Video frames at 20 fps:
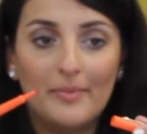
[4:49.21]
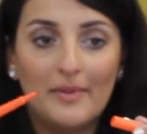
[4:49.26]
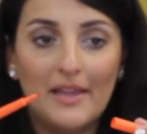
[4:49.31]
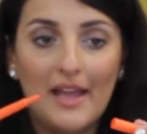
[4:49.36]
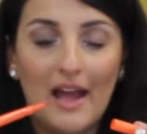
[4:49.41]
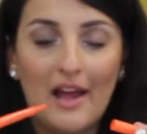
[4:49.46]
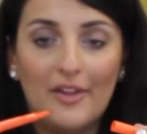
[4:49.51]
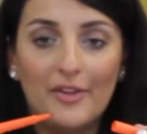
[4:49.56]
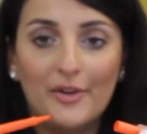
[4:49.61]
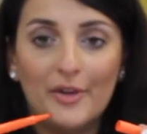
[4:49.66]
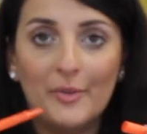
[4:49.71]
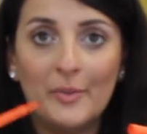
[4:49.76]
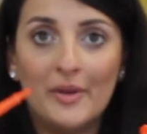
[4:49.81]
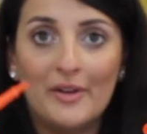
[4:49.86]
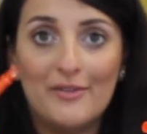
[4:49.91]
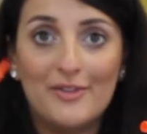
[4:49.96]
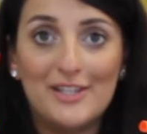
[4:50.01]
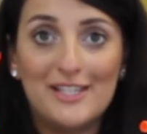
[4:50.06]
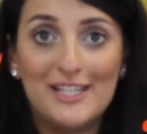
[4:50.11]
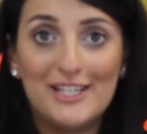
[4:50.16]
Catherine, one
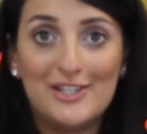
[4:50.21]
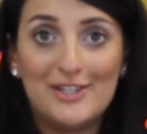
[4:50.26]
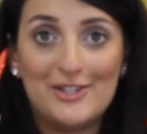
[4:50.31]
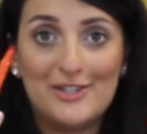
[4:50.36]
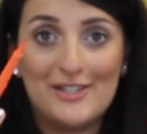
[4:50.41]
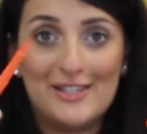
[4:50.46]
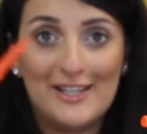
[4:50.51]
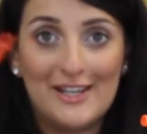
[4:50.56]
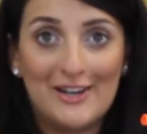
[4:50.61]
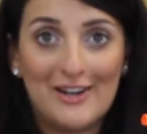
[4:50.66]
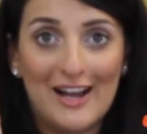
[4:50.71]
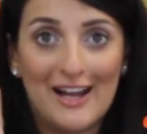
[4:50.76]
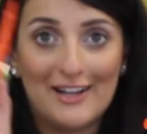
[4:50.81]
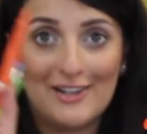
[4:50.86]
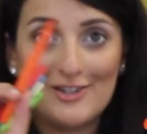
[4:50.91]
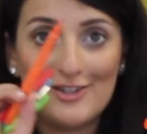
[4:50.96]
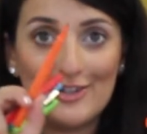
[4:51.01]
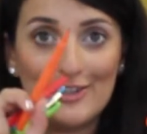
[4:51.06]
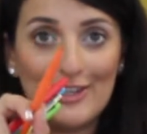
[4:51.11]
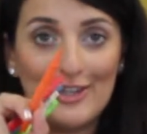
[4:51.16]
of the teachers here,
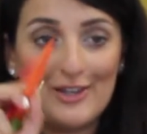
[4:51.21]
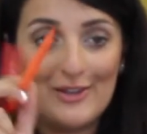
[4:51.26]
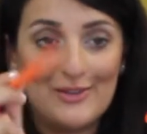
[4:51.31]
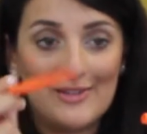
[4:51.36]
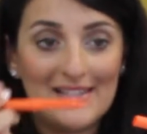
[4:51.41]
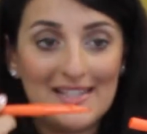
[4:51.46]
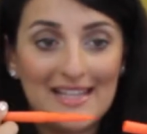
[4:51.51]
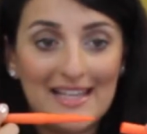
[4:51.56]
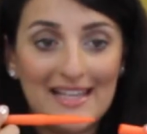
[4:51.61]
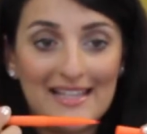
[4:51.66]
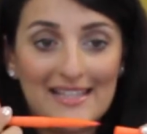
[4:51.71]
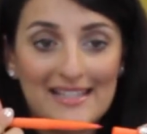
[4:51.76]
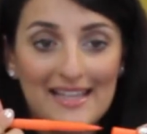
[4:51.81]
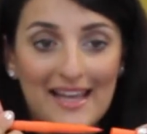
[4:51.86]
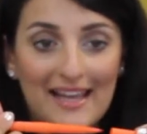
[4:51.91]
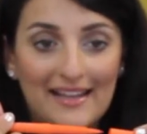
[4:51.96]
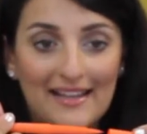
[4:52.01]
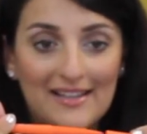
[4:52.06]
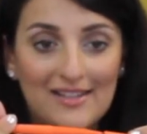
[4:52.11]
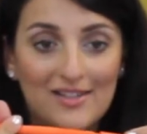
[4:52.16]
actually used these,
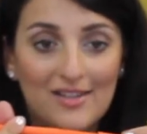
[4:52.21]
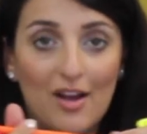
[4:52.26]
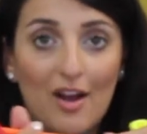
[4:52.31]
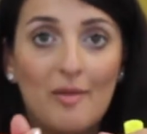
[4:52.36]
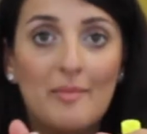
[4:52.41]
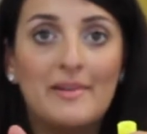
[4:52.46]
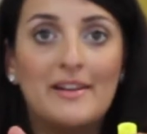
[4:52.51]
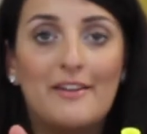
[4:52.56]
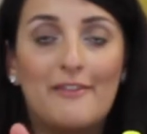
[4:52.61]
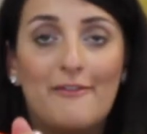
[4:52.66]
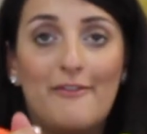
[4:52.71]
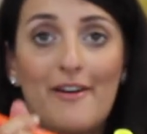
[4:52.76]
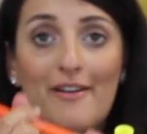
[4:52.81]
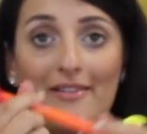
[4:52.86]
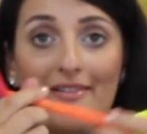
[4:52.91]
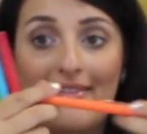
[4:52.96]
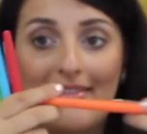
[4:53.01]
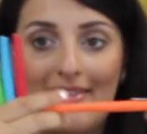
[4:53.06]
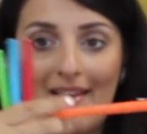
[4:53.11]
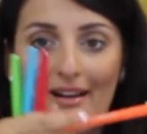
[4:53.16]
and I saw them and I
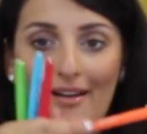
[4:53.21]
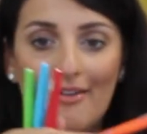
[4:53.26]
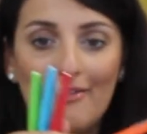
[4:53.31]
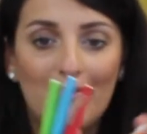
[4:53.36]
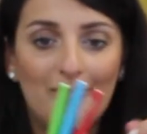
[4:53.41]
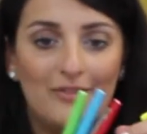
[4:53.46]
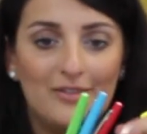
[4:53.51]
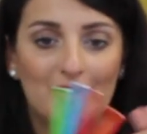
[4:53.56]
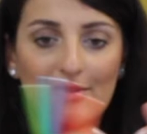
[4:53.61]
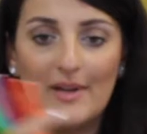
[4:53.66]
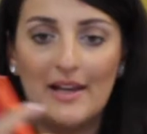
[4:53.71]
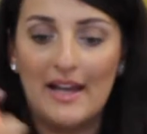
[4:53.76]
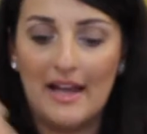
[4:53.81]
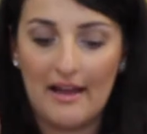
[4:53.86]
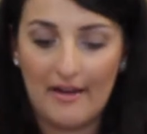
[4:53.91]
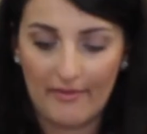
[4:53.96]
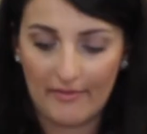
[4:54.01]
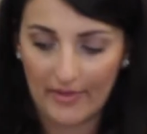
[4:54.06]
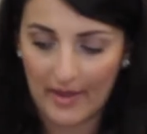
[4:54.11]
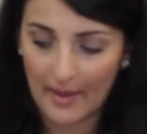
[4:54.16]
fell in love, so I
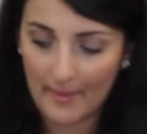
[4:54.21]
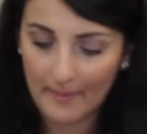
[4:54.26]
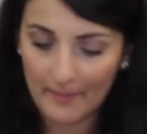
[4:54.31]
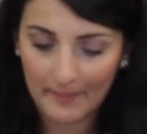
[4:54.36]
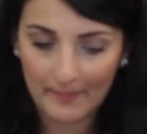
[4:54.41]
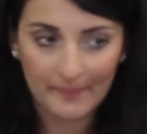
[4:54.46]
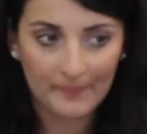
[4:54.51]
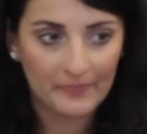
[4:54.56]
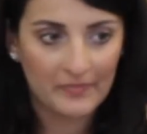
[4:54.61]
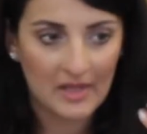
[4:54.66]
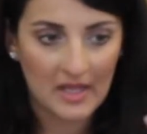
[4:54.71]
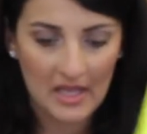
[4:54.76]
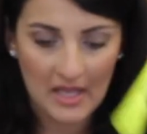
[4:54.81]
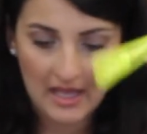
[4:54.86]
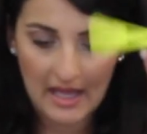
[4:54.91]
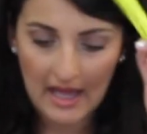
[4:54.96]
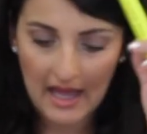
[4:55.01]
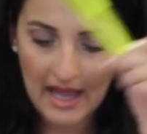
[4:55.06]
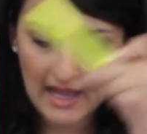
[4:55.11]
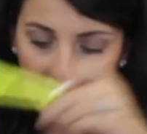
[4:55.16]
have them.
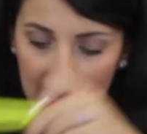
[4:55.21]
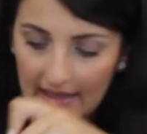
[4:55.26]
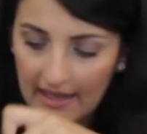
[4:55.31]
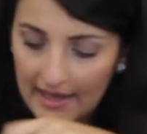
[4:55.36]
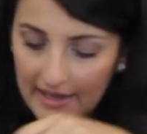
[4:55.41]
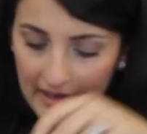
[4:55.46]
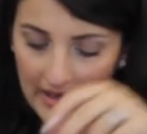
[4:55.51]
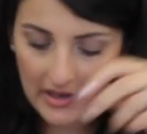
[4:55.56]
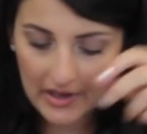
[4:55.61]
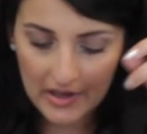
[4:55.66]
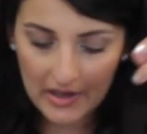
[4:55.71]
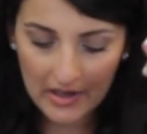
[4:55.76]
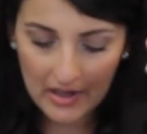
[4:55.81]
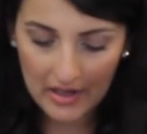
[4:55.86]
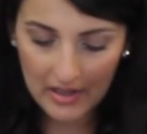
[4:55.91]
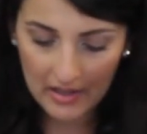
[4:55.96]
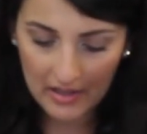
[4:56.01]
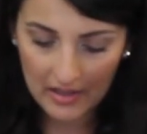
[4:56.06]
Highlighter,